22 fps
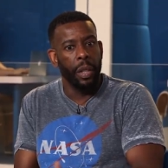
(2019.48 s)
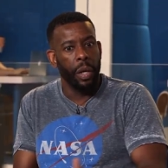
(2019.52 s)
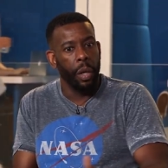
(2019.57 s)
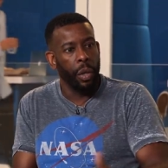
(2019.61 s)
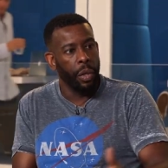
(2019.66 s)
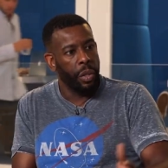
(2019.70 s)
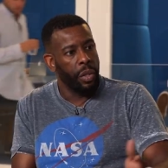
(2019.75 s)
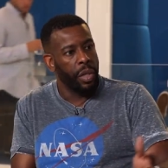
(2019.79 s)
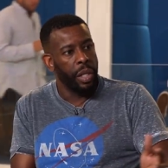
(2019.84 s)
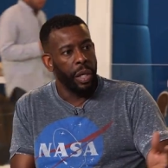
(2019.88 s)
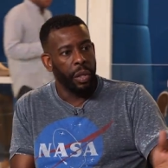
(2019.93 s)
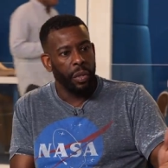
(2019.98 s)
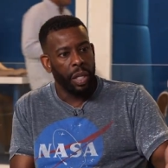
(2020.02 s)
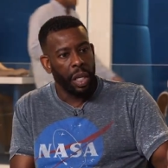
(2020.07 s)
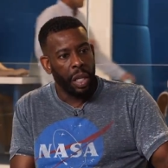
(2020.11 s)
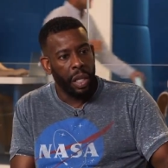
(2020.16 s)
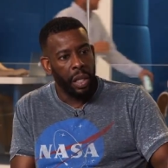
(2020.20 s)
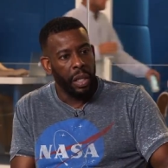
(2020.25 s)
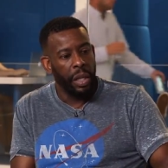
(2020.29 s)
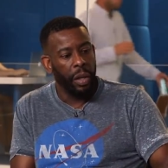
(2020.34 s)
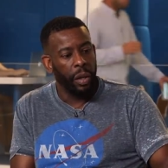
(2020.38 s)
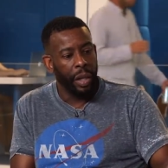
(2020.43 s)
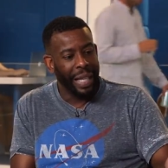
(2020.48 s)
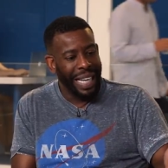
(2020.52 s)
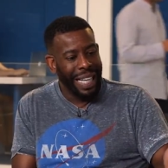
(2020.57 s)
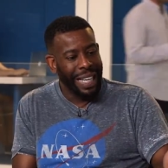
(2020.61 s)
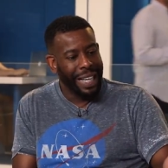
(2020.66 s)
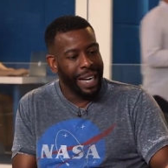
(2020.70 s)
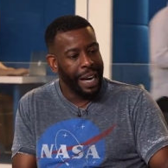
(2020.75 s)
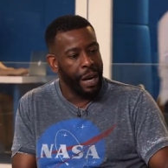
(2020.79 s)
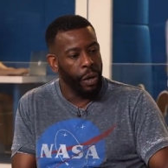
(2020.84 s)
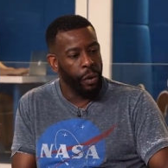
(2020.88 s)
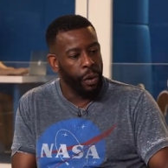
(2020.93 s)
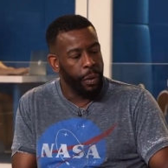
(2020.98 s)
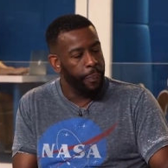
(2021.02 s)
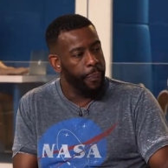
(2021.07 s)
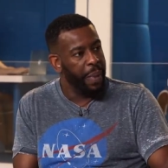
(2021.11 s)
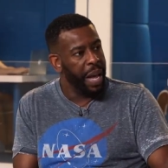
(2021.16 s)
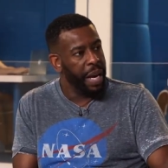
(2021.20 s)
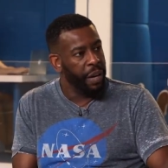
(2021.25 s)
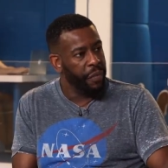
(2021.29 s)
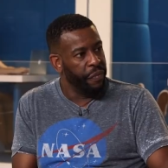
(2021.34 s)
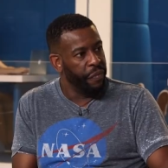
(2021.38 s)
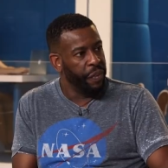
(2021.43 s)
there, there's clearly inherent
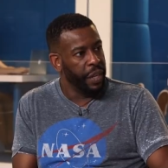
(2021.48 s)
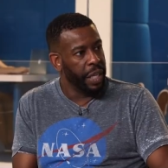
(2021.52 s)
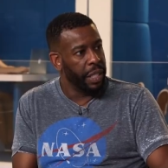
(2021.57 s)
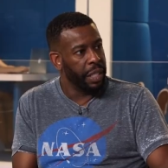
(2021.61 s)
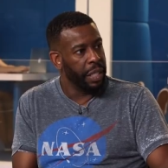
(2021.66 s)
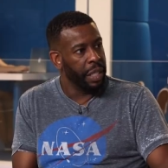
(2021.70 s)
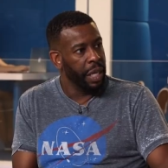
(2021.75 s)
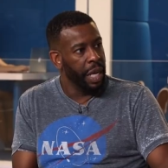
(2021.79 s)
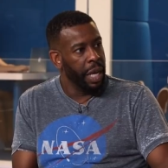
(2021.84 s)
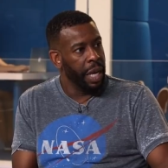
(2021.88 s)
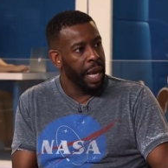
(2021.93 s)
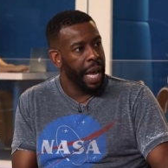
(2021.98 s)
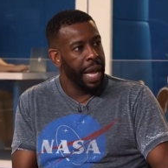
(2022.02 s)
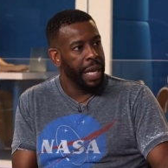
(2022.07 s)
benefits